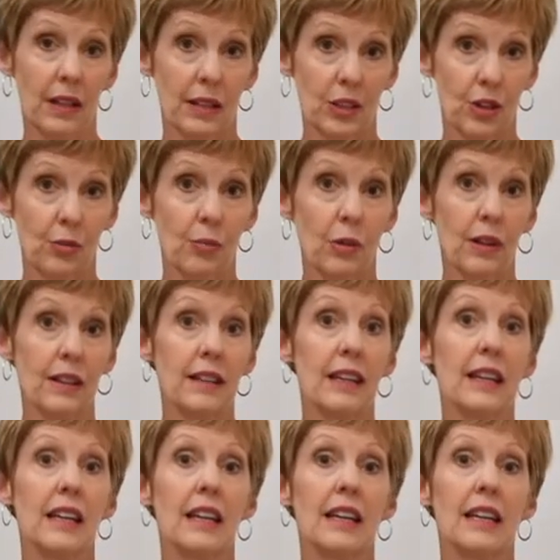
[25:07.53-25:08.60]
as you breathe
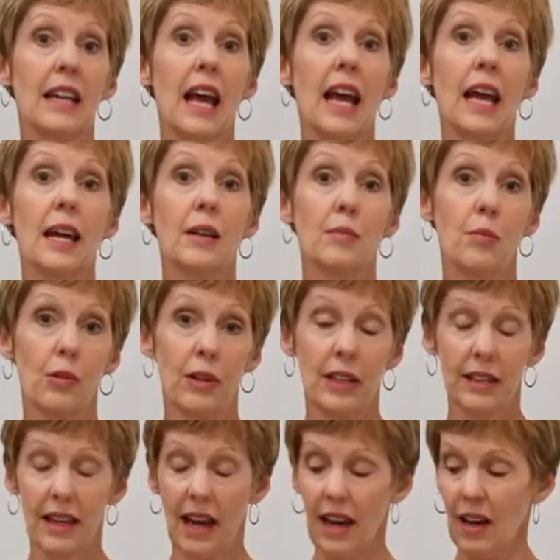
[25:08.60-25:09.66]
in and
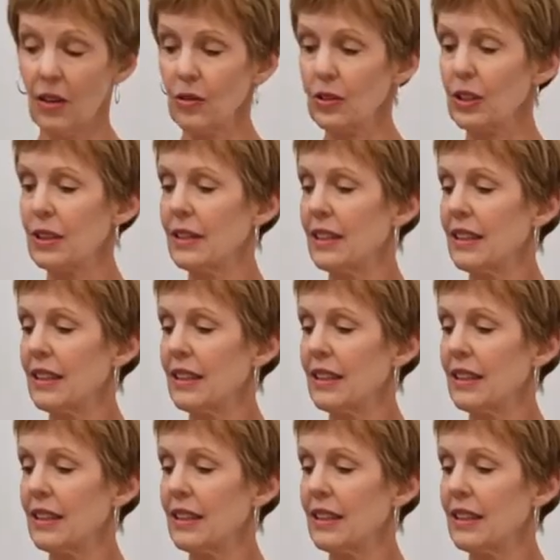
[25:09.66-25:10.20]
breathe out.